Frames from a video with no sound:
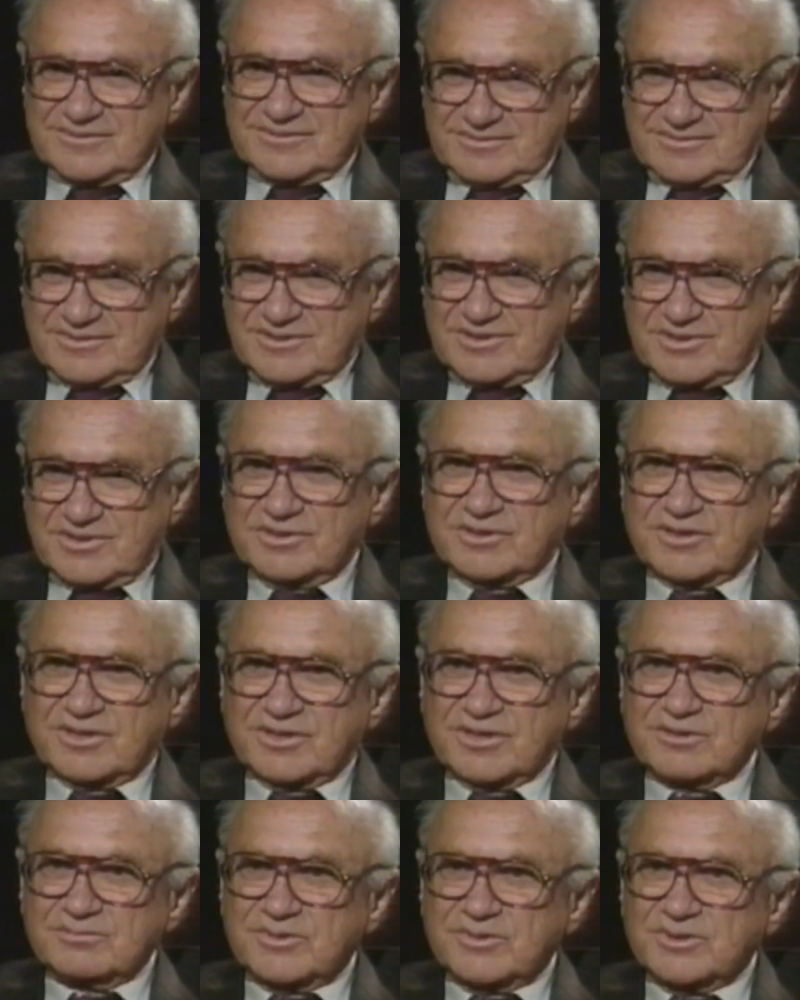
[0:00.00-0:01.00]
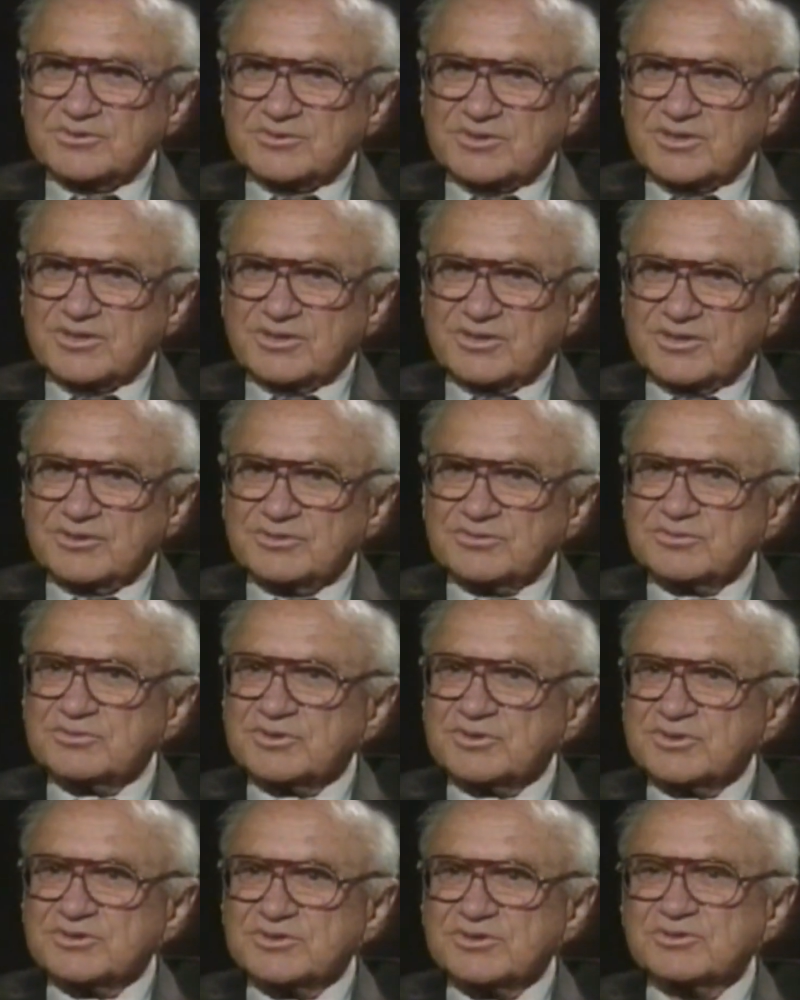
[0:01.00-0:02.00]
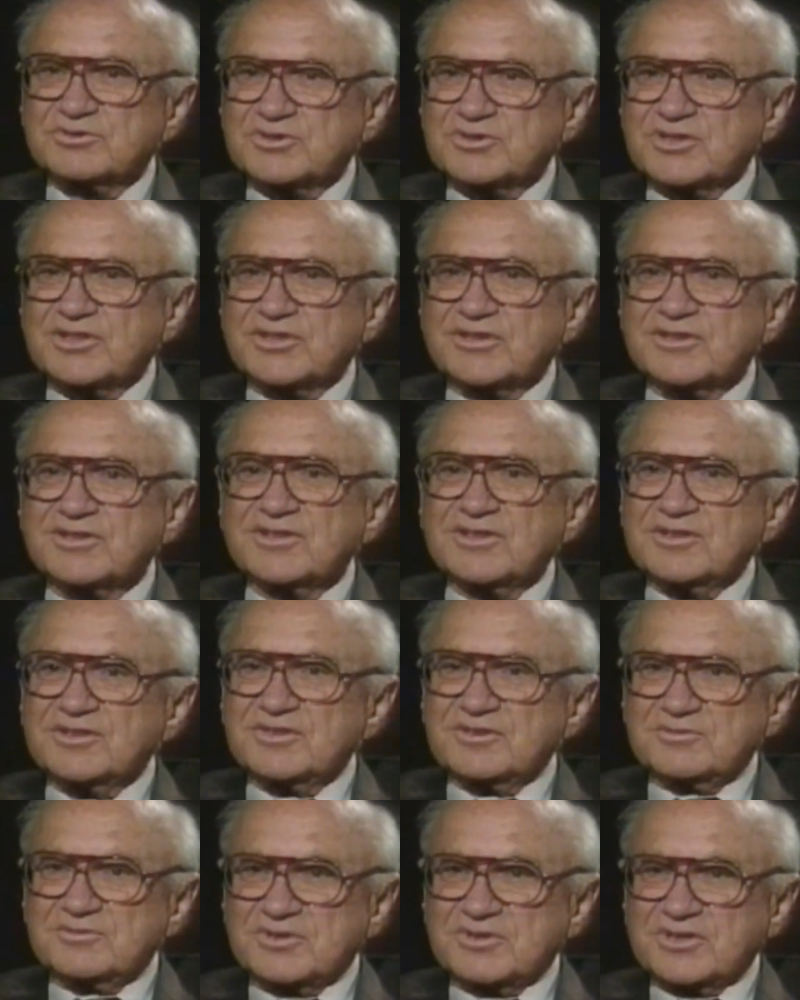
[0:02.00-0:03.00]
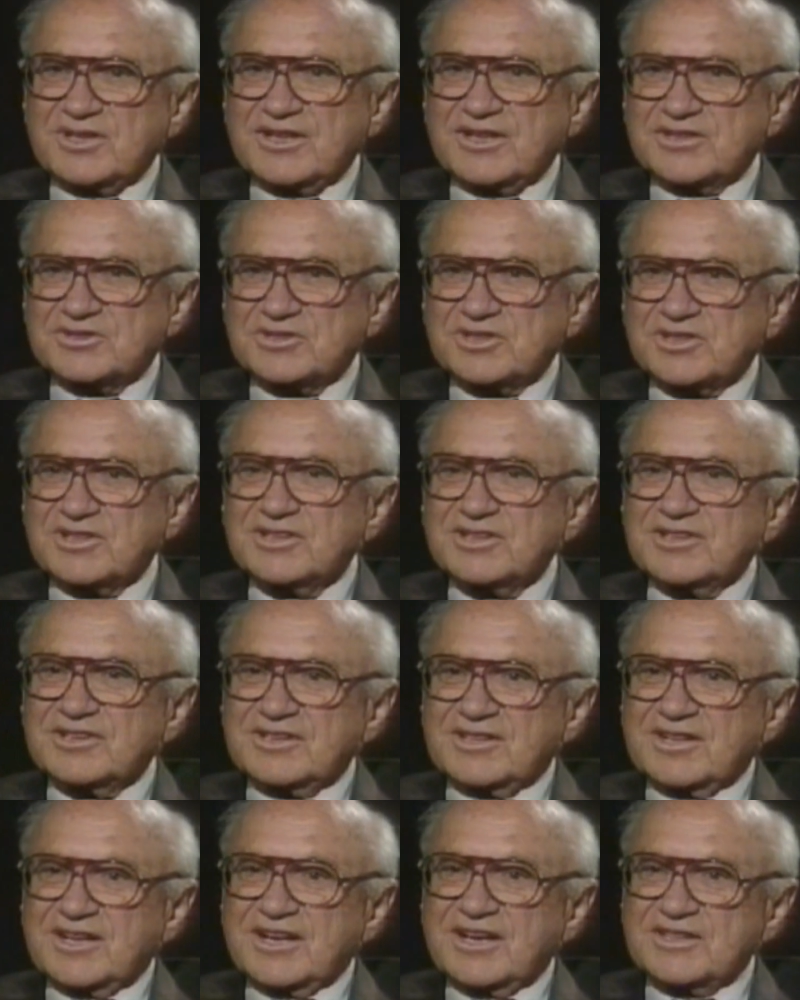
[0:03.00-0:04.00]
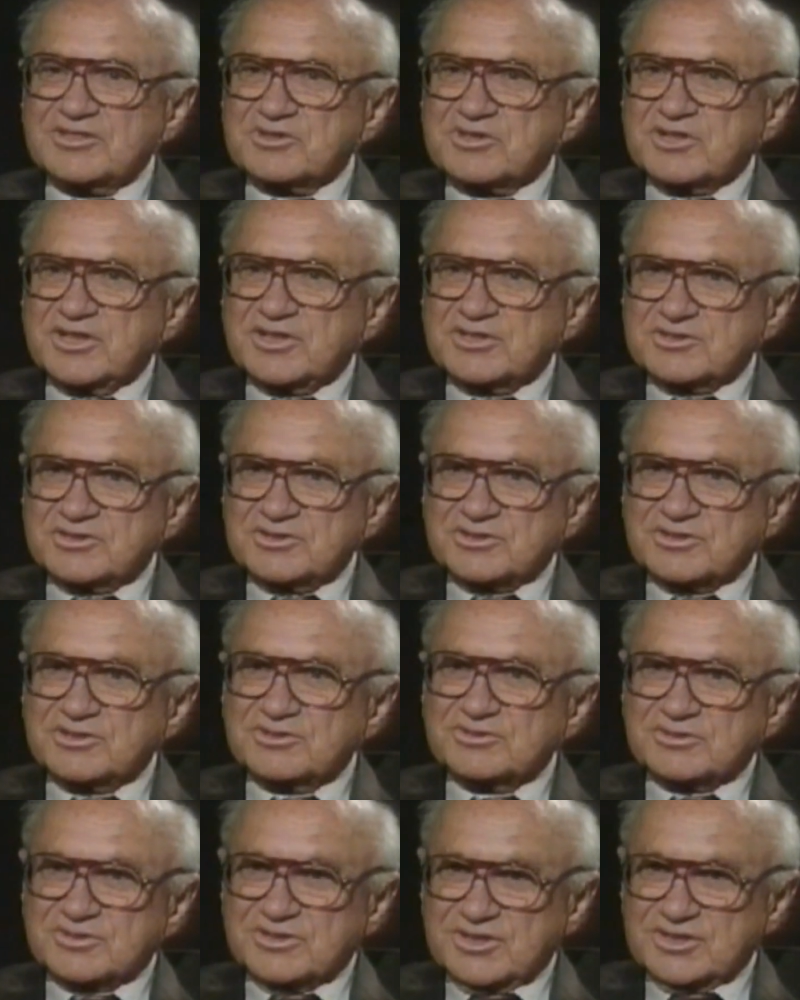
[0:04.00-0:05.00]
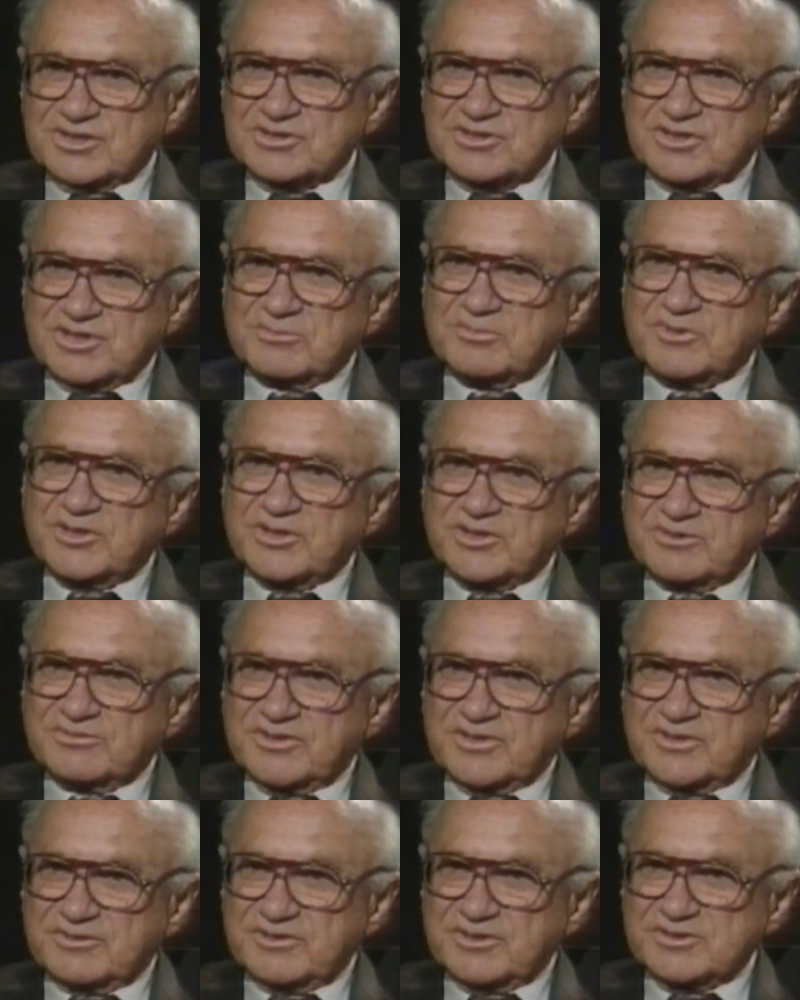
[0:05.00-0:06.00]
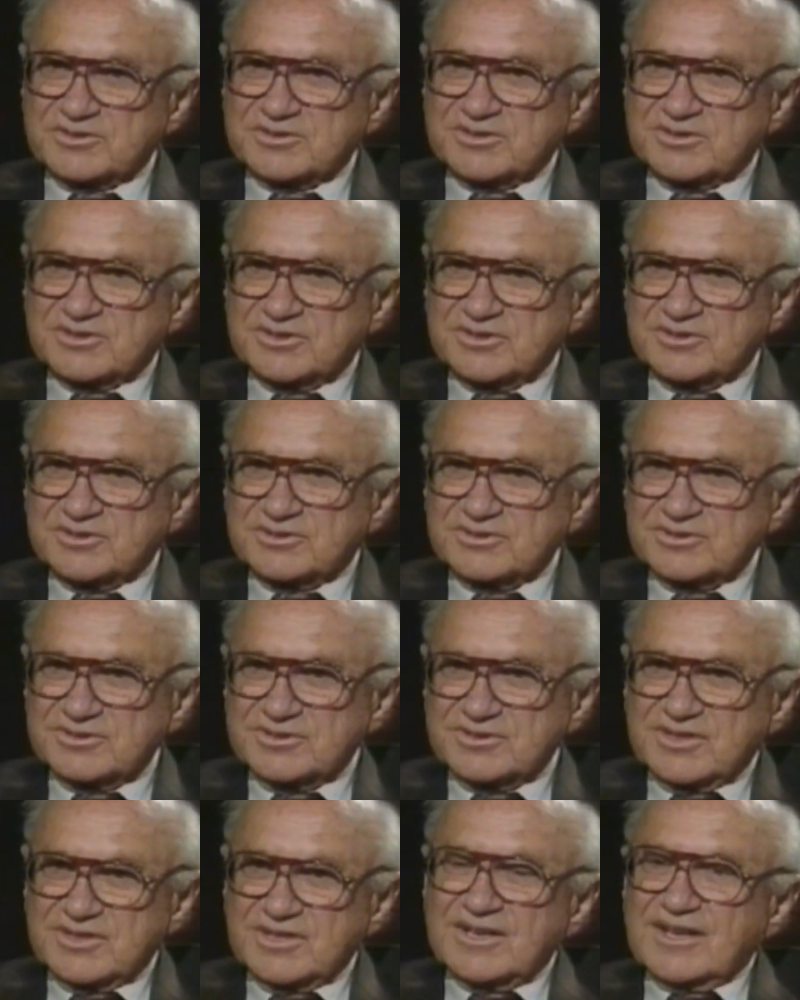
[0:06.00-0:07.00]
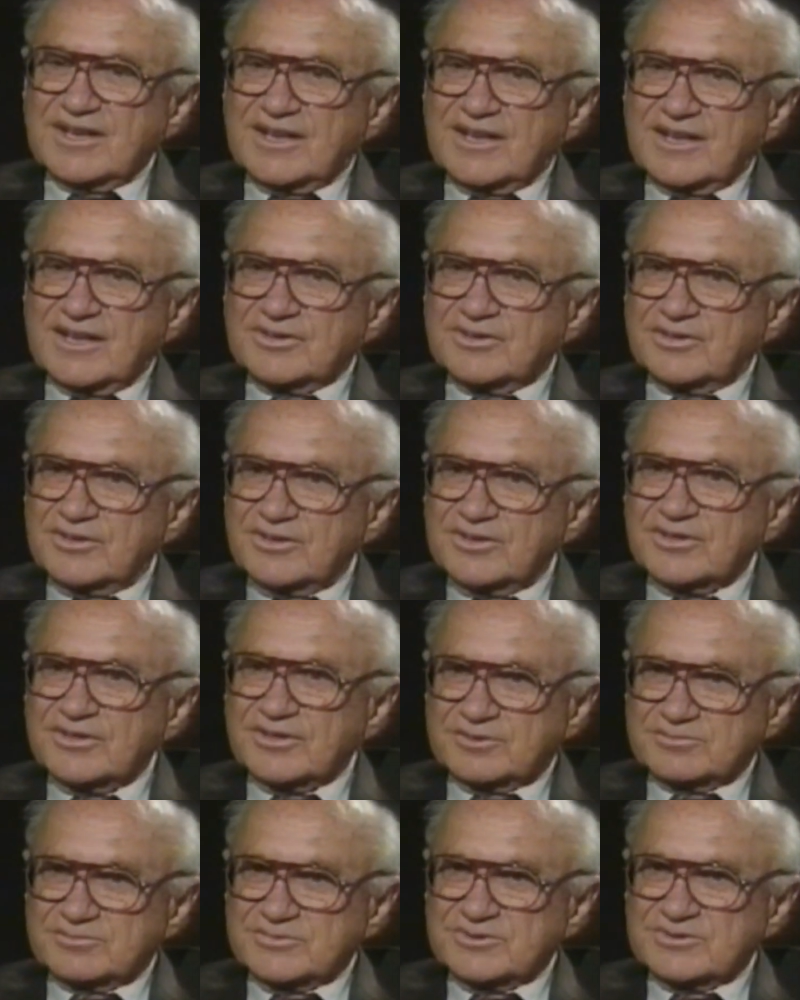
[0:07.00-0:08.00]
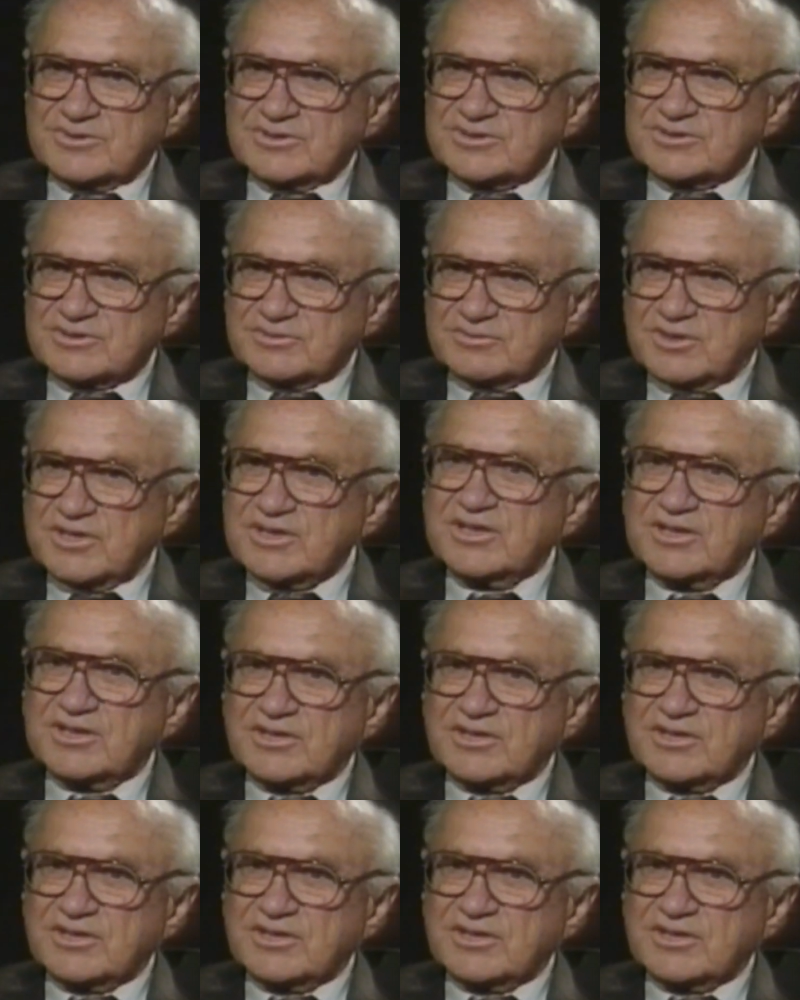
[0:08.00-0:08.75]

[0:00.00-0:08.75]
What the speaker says: currently mostly those who are associated with the National Education Association, the American Federation of Teachers, and does a great deal of